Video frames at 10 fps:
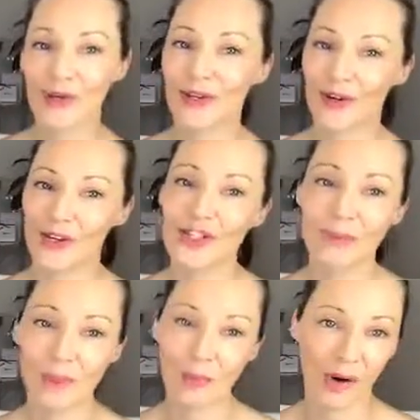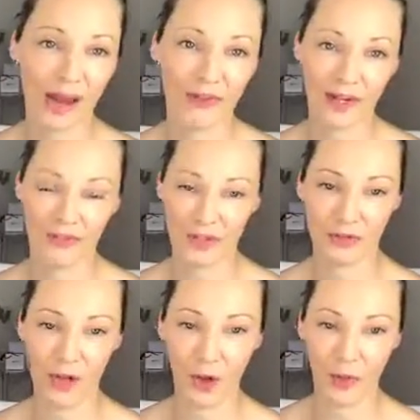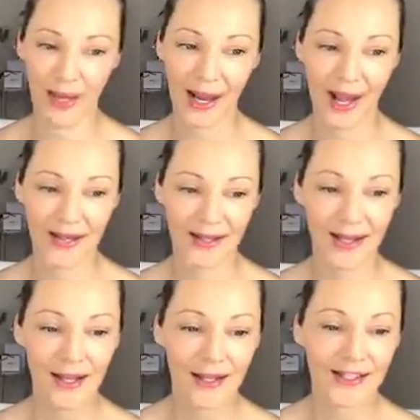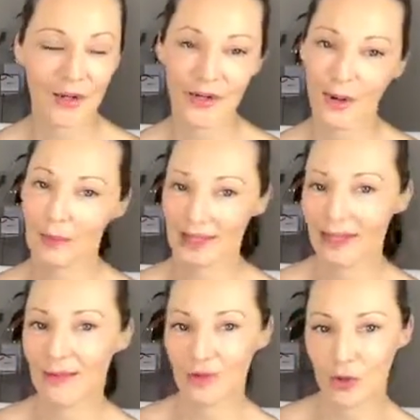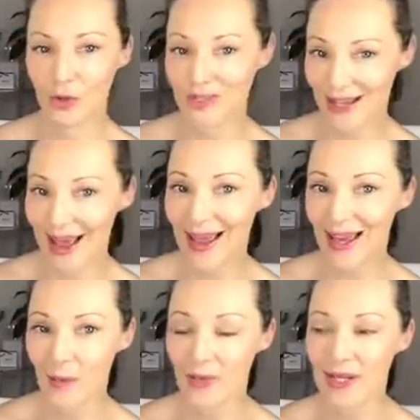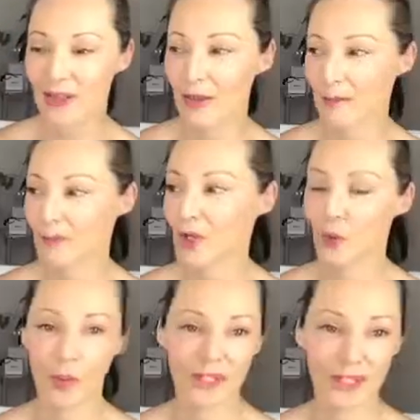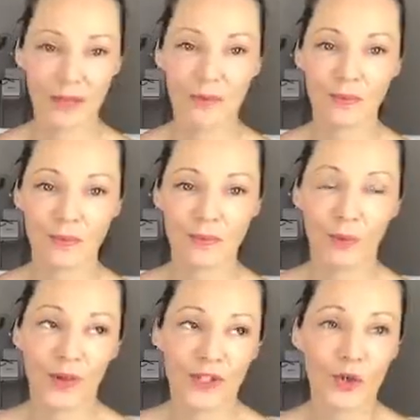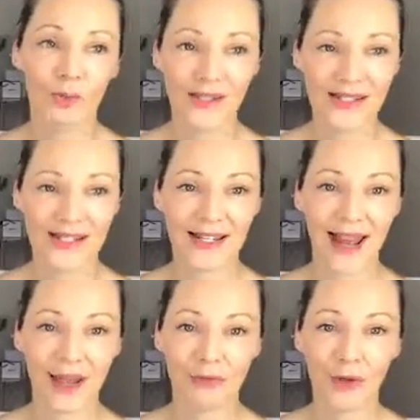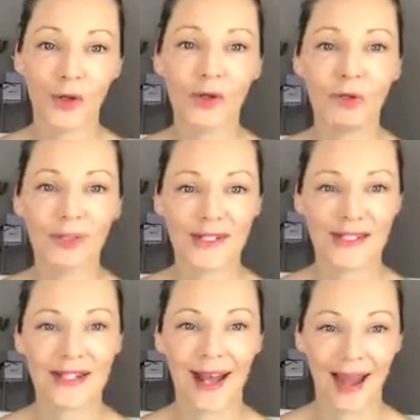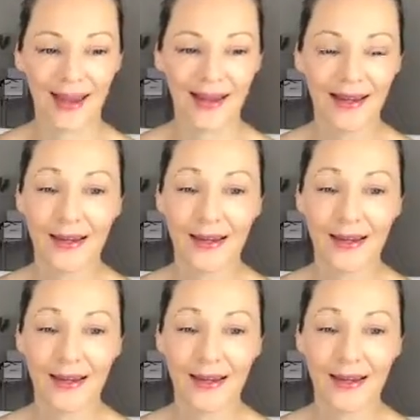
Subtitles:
You know, just be brave enough to follow it. And so I'm going to leave you today with, you know, what's your bliss today? Follow your bliss today.